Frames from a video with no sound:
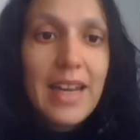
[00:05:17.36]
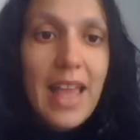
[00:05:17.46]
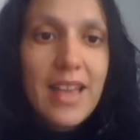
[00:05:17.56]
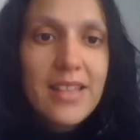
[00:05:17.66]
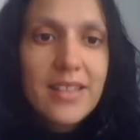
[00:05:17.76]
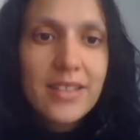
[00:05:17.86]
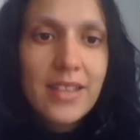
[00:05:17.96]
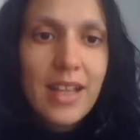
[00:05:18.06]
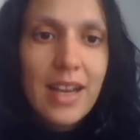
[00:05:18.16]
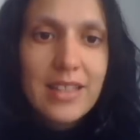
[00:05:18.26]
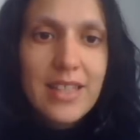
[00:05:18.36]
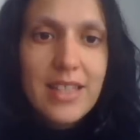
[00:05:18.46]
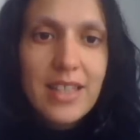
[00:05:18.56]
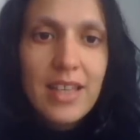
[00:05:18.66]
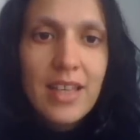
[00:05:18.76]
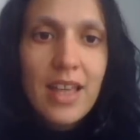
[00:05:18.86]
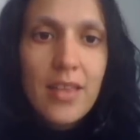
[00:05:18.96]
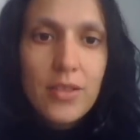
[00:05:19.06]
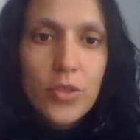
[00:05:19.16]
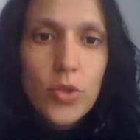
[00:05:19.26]
Next, let's see
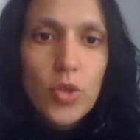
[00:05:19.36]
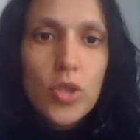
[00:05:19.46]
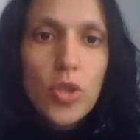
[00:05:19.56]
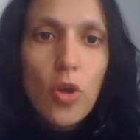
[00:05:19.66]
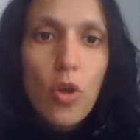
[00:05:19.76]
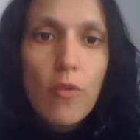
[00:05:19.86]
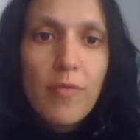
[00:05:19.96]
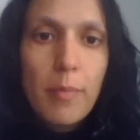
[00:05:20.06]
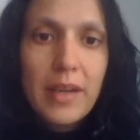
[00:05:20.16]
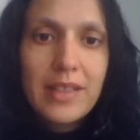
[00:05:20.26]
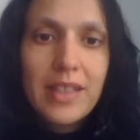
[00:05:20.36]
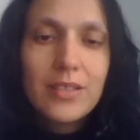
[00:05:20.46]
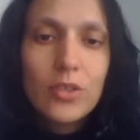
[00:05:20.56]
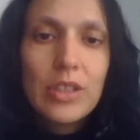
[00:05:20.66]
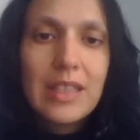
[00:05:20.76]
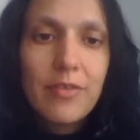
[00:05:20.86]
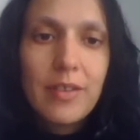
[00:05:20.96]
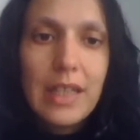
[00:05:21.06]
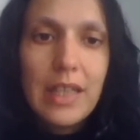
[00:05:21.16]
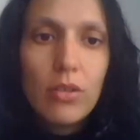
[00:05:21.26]
the uses of pretérito
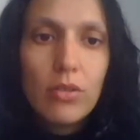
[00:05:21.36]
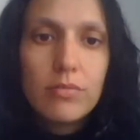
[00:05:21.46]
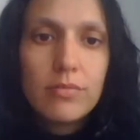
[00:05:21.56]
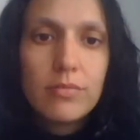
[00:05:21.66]
indefinido.